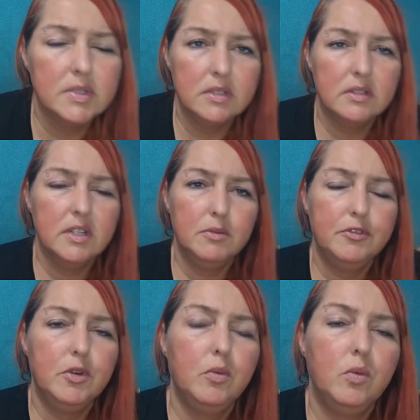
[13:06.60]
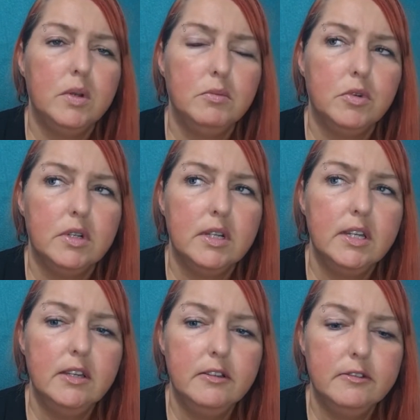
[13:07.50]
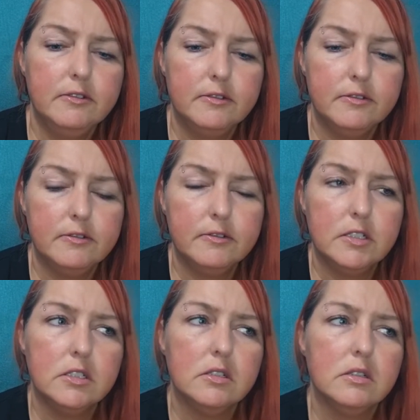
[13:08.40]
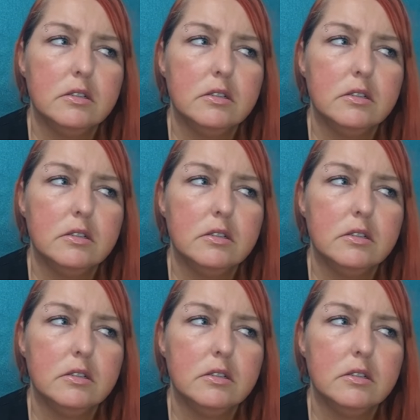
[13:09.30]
think we've got one more left.